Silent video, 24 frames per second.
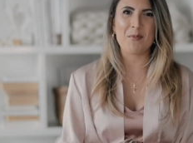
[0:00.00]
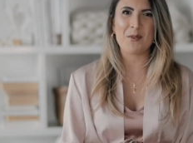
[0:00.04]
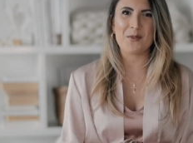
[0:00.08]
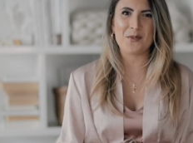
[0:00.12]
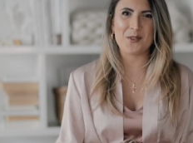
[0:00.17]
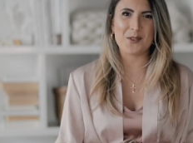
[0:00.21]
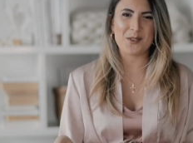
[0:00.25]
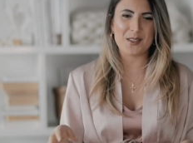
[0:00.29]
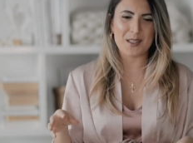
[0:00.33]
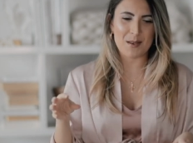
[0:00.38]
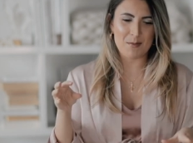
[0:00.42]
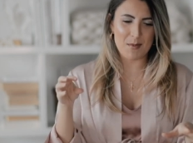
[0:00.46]
If
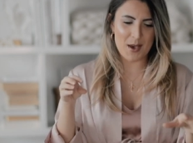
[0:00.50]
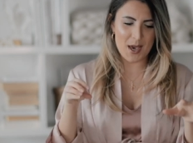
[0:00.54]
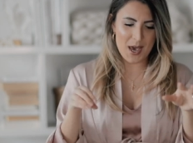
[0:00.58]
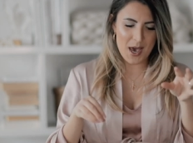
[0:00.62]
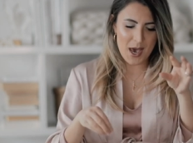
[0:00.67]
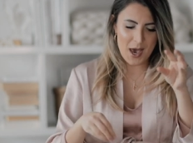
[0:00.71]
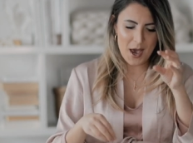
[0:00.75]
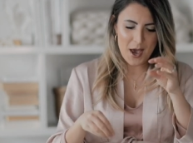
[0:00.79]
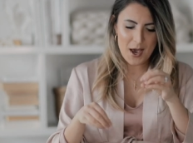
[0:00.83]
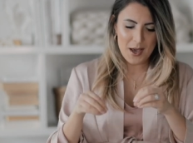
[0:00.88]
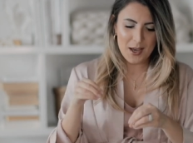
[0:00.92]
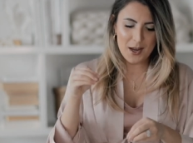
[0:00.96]
you see me,
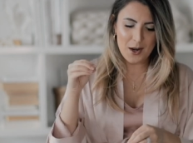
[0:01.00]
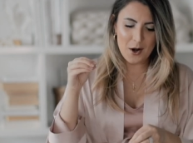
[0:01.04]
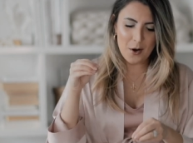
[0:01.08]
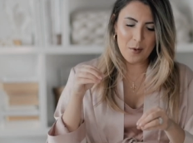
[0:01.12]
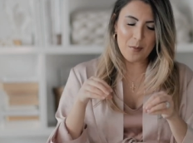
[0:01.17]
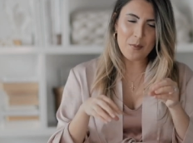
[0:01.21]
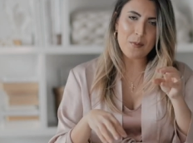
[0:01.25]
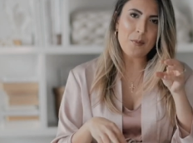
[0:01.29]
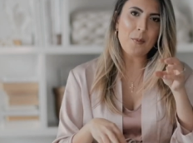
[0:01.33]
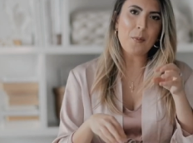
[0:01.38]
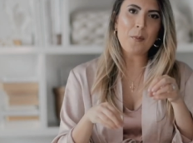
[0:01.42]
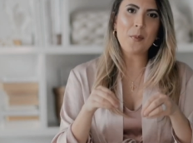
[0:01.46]
you
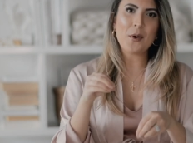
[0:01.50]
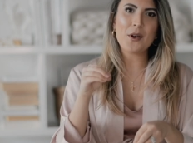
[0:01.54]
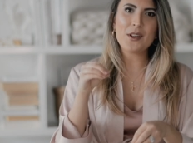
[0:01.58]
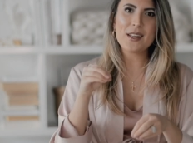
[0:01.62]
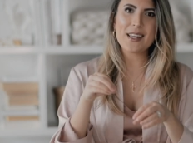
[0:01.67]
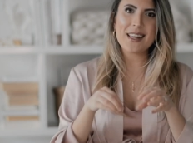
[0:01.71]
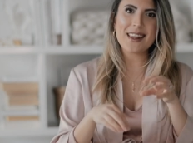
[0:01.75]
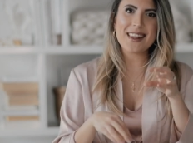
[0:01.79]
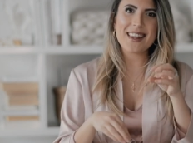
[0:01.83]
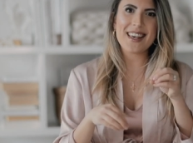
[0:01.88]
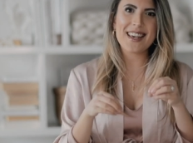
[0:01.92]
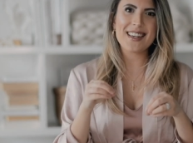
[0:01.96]
know,
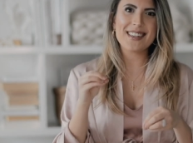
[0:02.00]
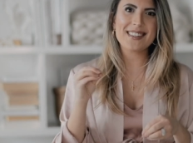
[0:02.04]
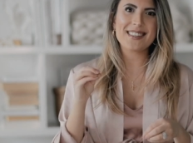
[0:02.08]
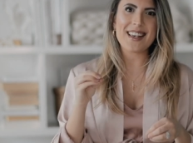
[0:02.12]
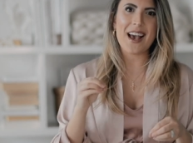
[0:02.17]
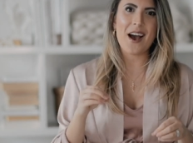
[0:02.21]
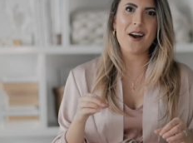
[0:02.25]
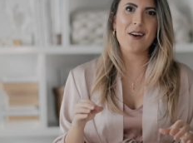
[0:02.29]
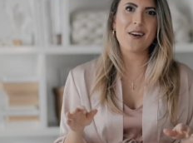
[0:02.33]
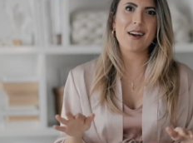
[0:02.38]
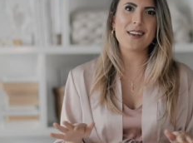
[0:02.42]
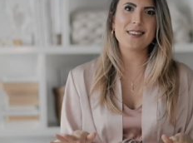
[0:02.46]
pulling things
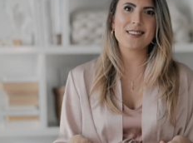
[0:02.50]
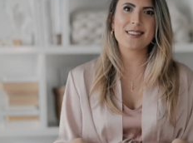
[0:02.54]
out,